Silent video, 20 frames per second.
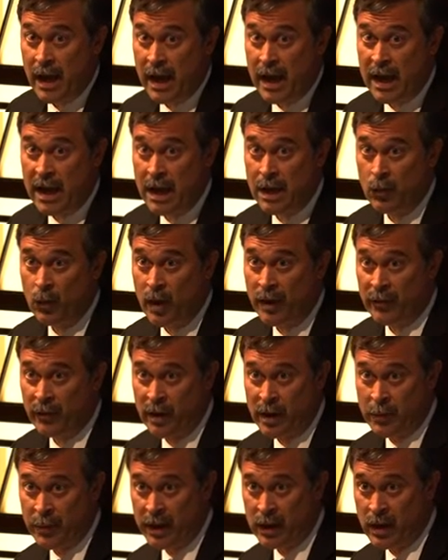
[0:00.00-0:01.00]
And whether
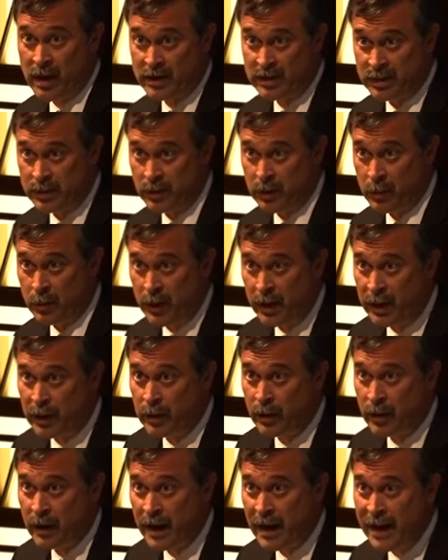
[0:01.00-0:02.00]
anybody likes to admit it
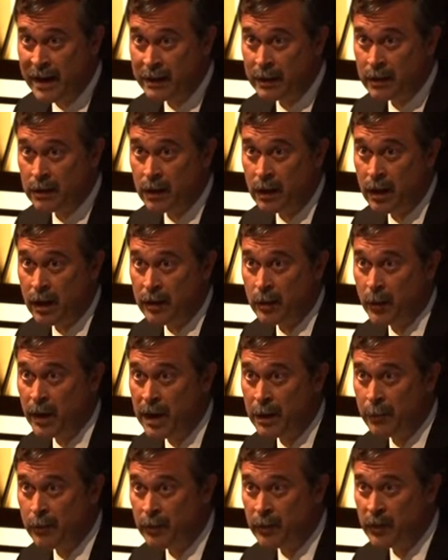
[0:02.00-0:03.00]
or not,
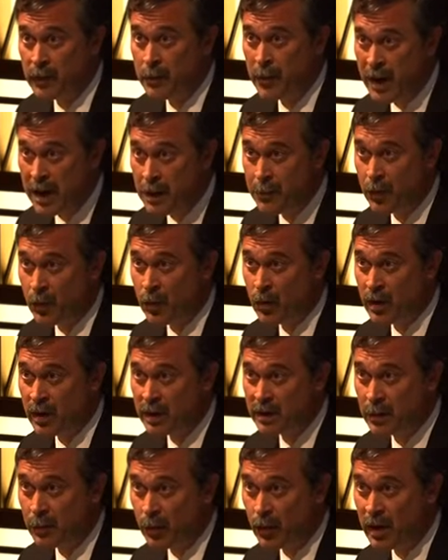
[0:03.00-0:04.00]
the paperwork
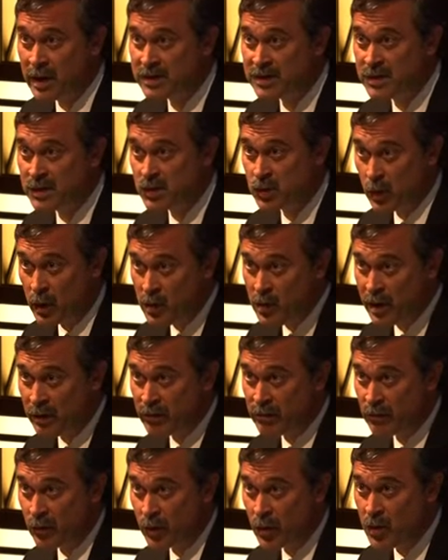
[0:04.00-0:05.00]
and the process we
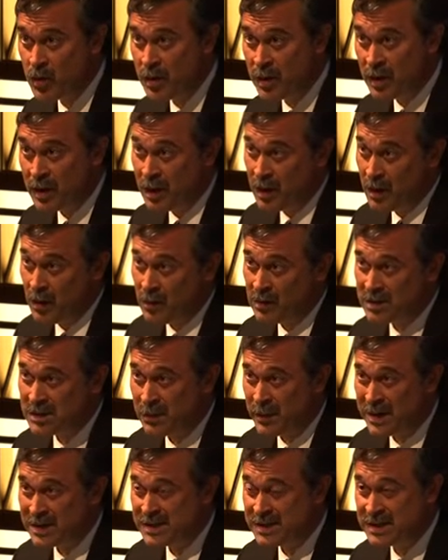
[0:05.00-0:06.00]
went through was
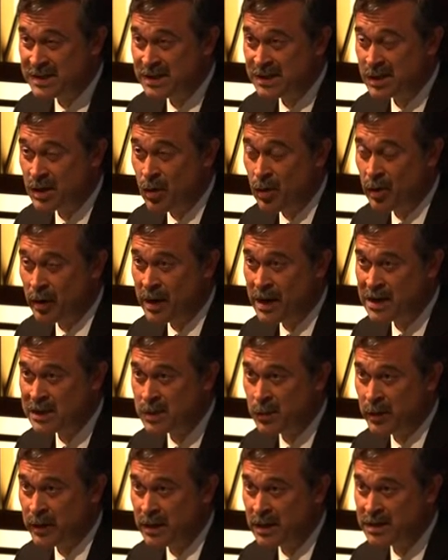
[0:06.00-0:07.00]
about 6
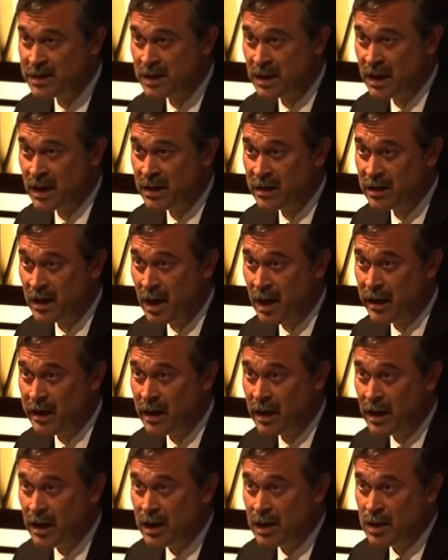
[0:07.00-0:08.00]
colonoscopies to get it
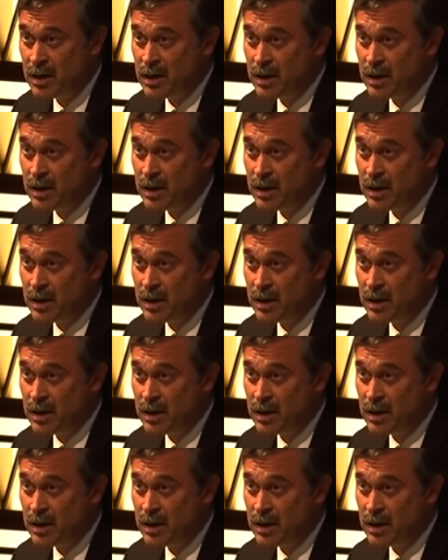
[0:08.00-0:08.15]
done.